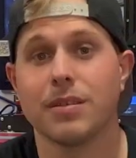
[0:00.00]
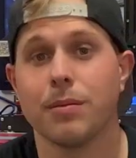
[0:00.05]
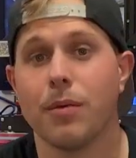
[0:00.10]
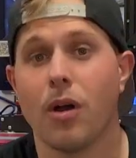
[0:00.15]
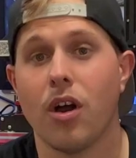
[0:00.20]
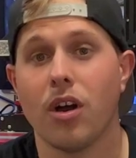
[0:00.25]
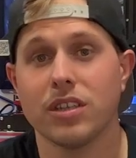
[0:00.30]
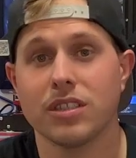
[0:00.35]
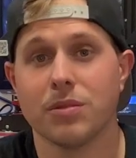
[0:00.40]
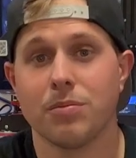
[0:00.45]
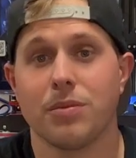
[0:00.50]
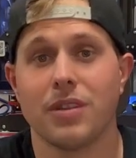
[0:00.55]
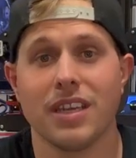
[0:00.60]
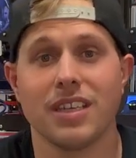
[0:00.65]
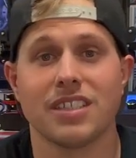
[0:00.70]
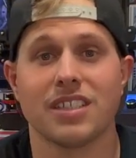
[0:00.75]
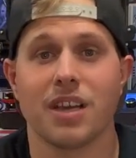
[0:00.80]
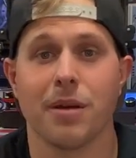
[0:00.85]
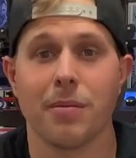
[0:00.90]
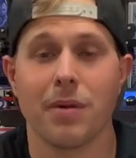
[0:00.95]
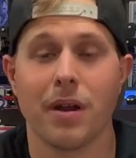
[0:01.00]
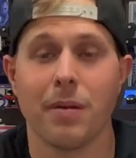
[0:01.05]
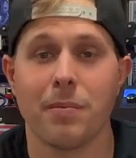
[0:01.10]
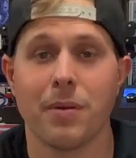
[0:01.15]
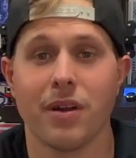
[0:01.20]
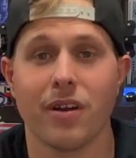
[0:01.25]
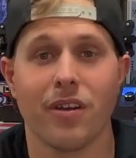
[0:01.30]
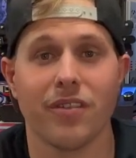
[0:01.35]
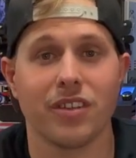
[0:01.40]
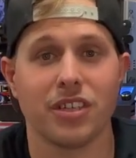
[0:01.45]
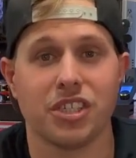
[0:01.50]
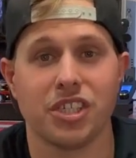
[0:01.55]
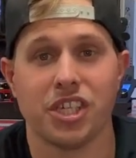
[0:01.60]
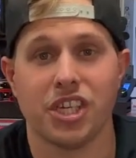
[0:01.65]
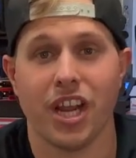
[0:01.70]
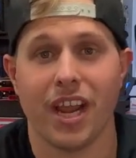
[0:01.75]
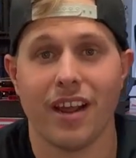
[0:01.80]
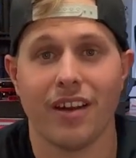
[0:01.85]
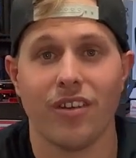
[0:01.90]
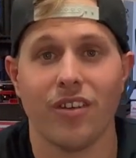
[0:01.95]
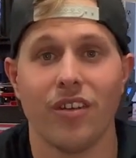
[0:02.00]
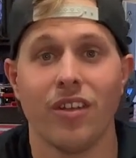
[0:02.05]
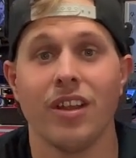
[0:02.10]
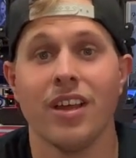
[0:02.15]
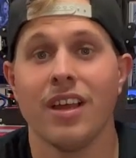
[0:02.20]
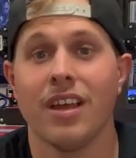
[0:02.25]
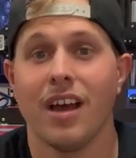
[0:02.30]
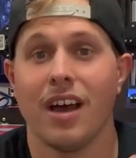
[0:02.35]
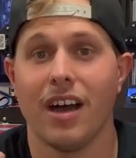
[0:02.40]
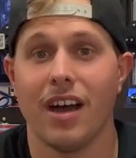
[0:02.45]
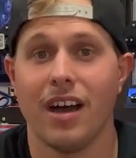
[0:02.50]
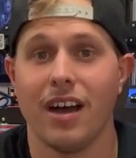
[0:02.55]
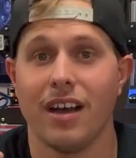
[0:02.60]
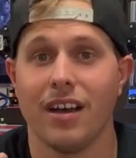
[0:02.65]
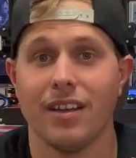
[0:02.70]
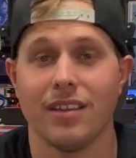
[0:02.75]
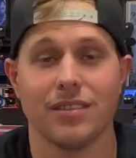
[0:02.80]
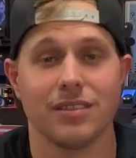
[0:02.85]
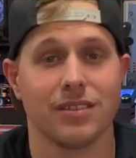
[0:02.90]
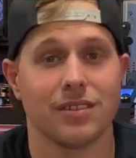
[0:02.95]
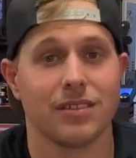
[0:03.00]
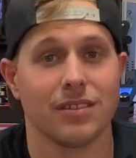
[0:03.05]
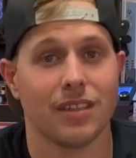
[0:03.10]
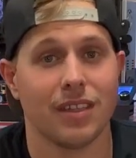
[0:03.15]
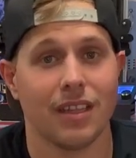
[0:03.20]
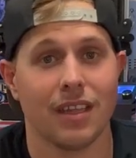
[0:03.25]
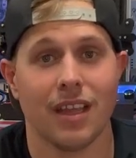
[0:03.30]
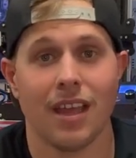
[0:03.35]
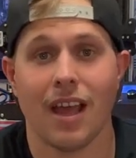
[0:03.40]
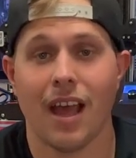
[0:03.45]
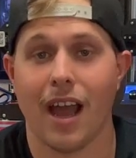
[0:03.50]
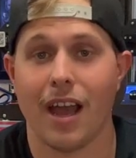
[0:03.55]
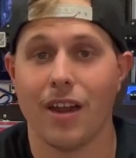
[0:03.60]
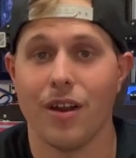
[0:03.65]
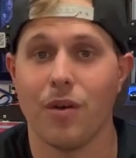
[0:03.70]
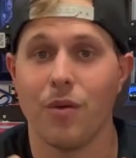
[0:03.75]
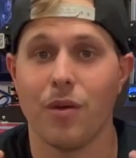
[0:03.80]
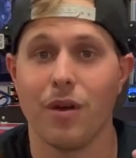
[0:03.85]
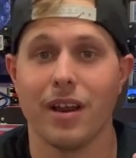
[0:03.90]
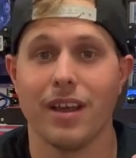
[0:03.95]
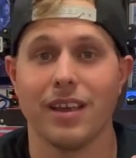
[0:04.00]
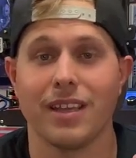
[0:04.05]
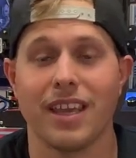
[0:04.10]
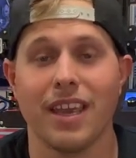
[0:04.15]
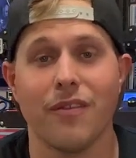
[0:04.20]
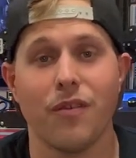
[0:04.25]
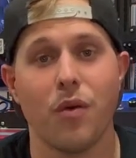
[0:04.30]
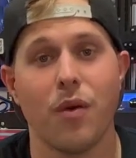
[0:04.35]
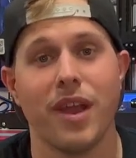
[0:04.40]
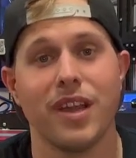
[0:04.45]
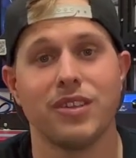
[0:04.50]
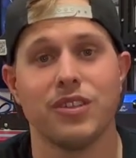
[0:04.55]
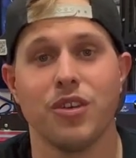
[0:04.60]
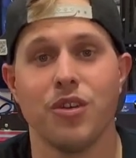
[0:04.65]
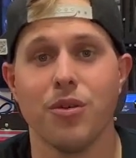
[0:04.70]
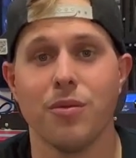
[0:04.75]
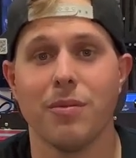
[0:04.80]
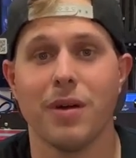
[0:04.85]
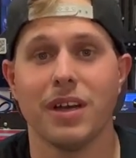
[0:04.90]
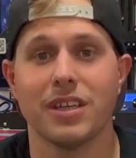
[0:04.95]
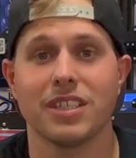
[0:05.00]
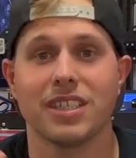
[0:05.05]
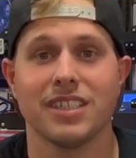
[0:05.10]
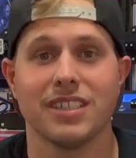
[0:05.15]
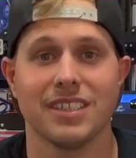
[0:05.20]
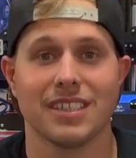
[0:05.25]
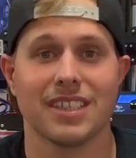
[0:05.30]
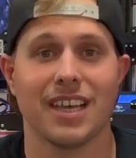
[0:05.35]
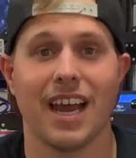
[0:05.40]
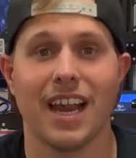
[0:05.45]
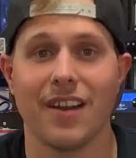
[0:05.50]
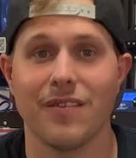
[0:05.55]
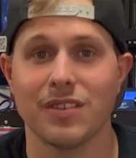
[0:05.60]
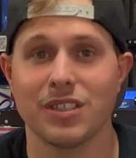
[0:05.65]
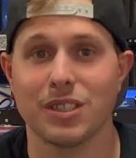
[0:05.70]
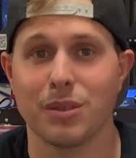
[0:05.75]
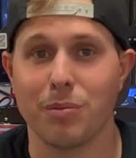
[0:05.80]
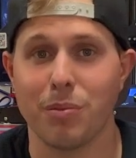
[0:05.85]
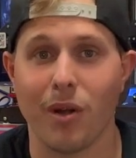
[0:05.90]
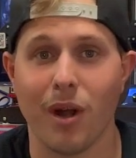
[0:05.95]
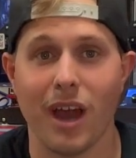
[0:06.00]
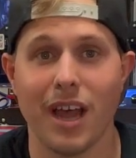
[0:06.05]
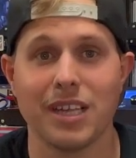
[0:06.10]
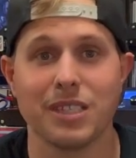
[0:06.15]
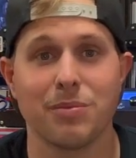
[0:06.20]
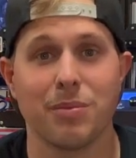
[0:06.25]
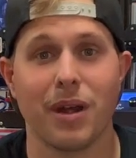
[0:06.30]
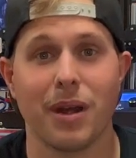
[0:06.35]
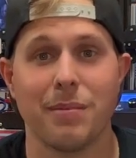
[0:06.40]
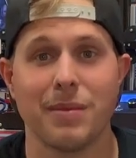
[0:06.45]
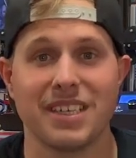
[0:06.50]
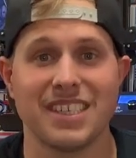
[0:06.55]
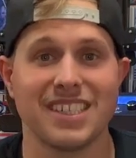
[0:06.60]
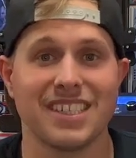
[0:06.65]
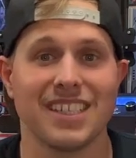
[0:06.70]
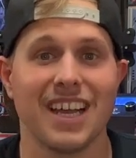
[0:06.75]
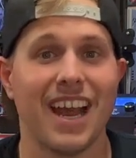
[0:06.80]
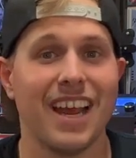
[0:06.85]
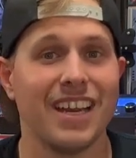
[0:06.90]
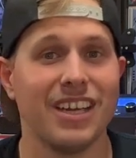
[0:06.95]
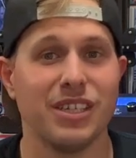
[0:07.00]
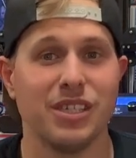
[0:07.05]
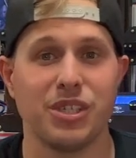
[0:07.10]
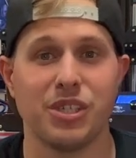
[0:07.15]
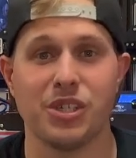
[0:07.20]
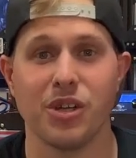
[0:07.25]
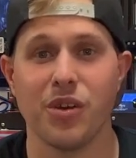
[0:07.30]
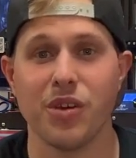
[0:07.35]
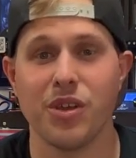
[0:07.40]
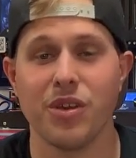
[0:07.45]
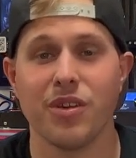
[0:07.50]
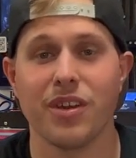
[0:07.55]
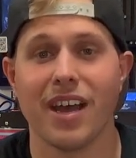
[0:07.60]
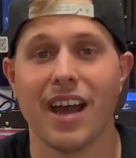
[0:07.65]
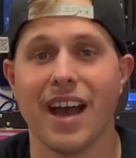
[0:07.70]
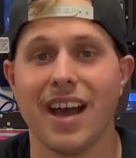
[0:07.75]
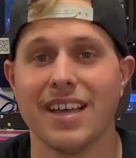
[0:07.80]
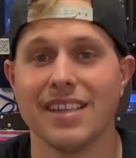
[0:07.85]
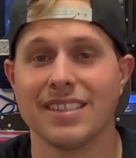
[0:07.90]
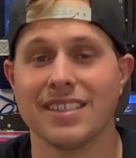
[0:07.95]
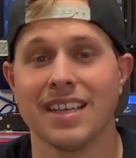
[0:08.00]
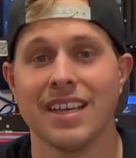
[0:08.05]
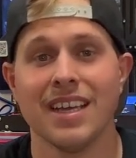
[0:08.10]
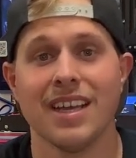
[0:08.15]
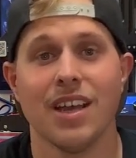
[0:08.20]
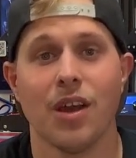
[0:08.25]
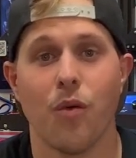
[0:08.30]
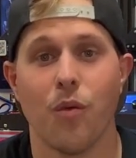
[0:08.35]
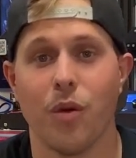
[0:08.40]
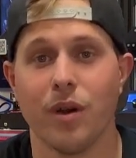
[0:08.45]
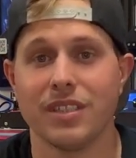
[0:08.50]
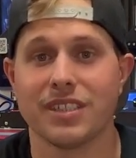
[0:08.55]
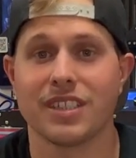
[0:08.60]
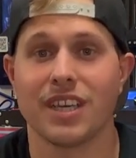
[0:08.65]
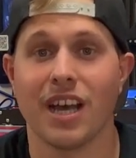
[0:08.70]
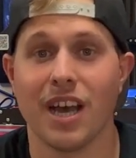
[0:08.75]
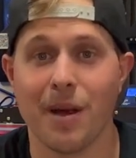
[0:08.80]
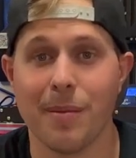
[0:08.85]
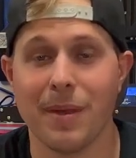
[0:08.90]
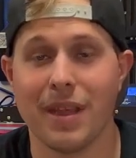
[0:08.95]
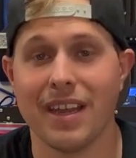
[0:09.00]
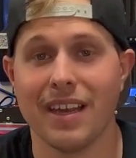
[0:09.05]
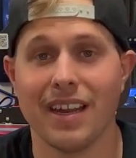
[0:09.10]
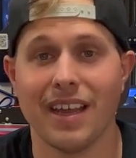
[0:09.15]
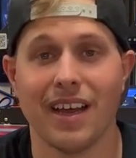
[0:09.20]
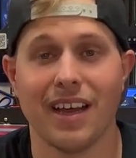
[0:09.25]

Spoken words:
some awesome things coming up here on the channel. I don't want to give away too much, it's kind of a surprise, but I'm excited to show you guys what's coming.